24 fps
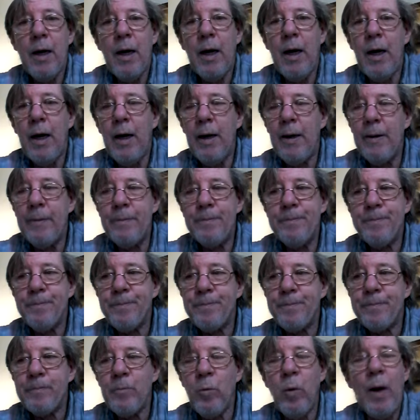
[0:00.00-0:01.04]
um,
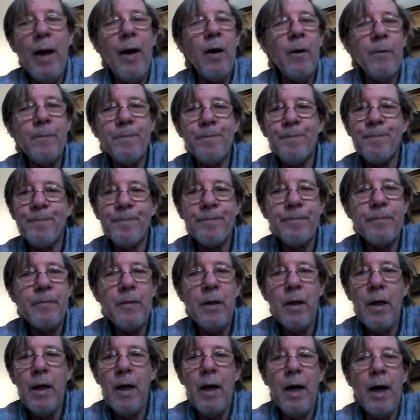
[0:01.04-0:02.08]
well,
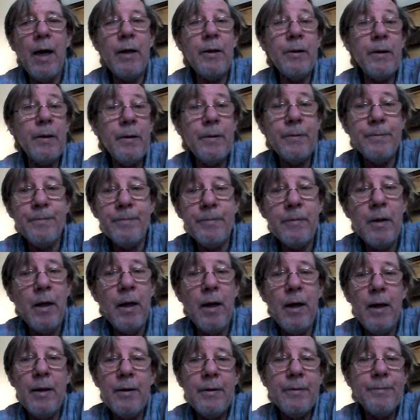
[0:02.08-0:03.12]
I don't know.
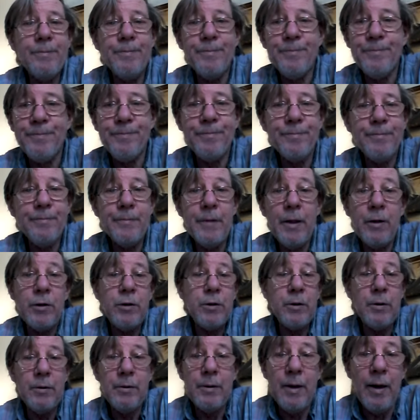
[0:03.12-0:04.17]
Uh,
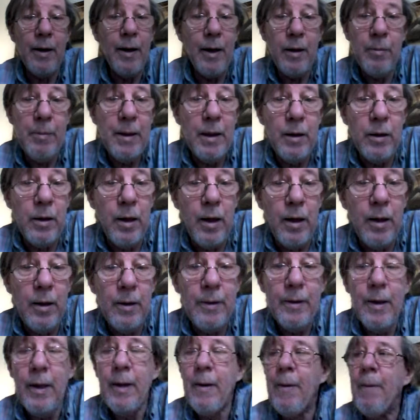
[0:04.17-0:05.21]
there ought to be a
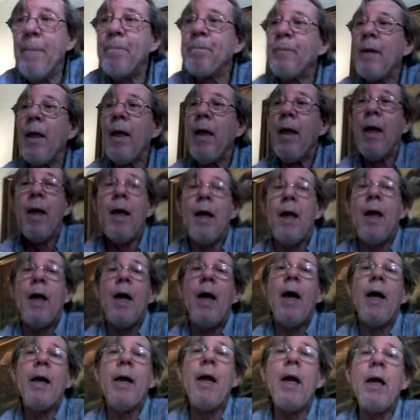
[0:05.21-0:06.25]
law.
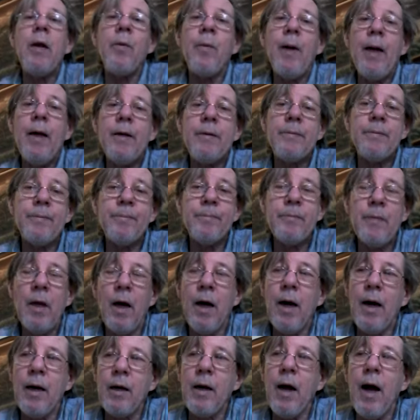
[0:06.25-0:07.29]
At any rate,
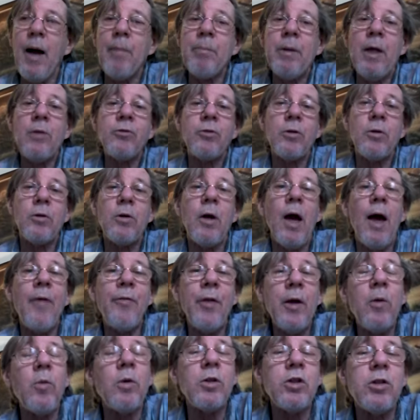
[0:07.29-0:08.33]
uh, God bless her. I
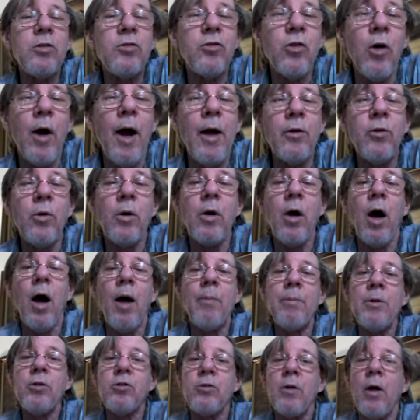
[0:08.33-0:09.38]
think what she's trying to
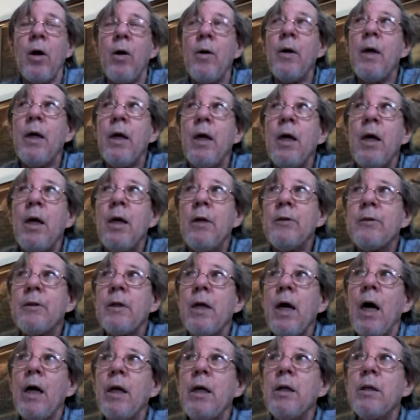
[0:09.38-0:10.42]
accomplish, though, is to
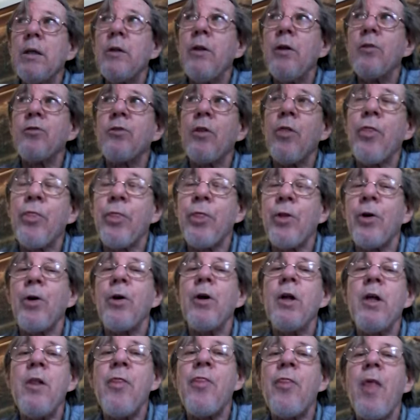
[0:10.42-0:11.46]
cut into this
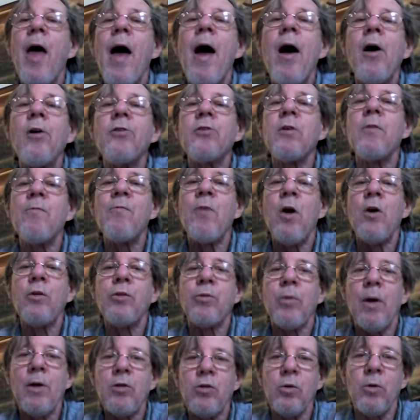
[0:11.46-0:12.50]
30,000
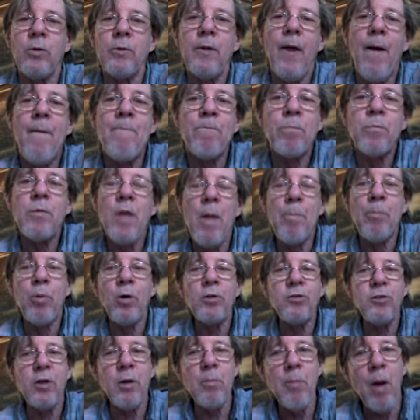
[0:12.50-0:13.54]
vote threshold that
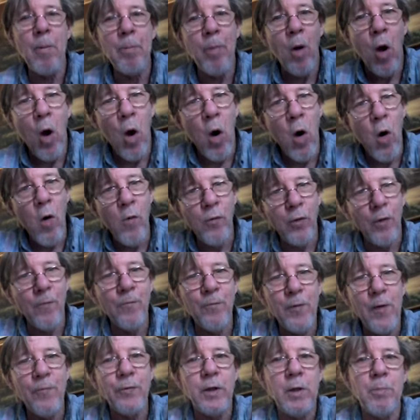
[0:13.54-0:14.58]
puts him up over
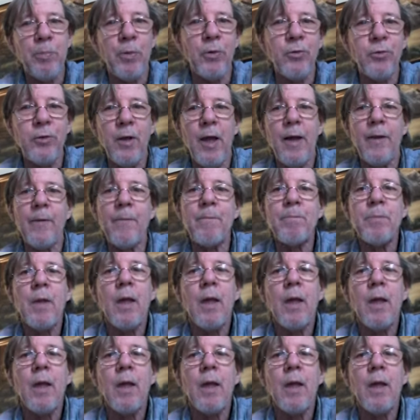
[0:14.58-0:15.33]
50%.